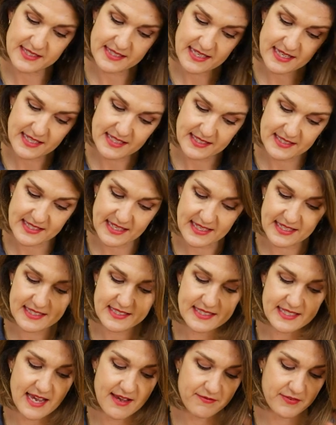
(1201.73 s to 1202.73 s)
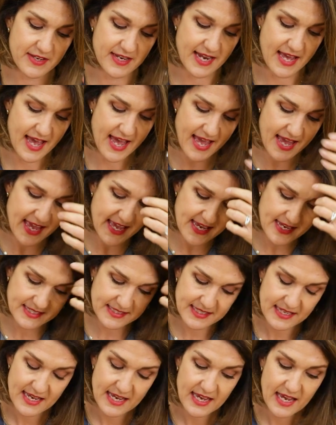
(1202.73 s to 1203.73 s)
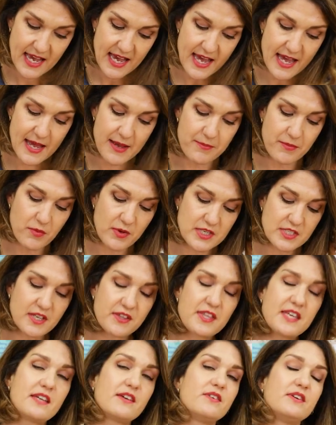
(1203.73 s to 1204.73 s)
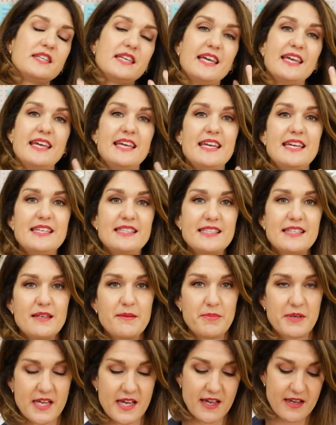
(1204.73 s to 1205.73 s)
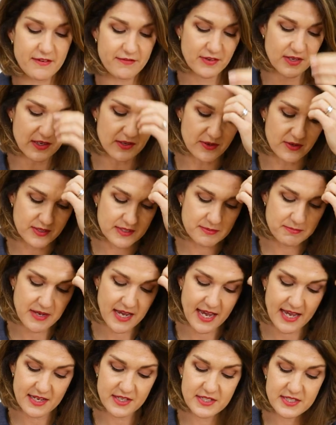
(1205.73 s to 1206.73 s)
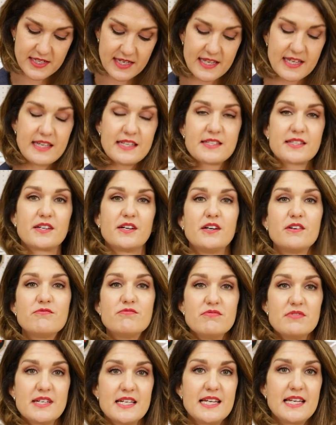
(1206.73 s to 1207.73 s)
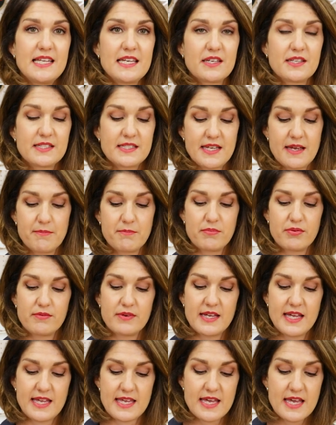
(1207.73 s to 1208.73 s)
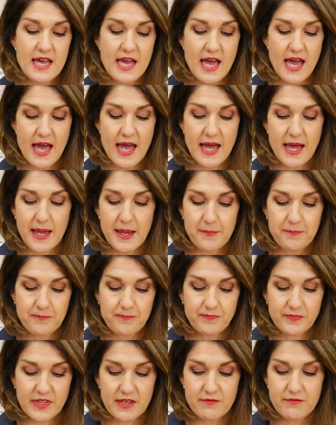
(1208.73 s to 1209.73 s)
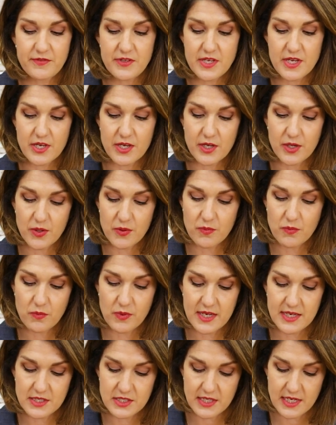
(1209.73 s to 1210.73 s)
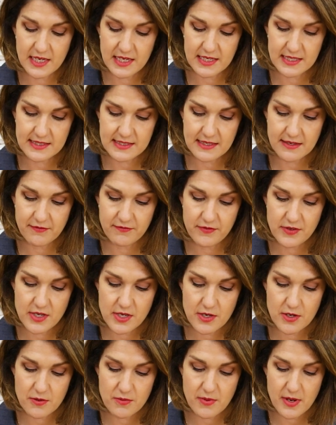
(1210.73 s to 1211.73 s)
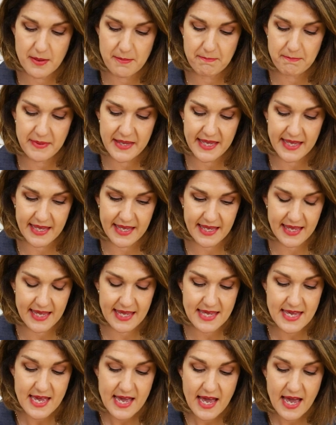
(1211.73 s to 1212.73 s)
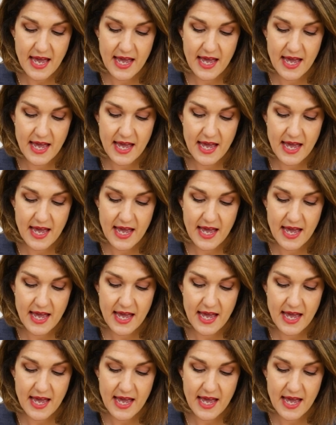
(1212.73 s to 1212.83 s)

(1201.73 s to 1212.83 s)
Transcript: 6678, which I think could easily be overlooked, but actually has got a really contemporary view, which is view B,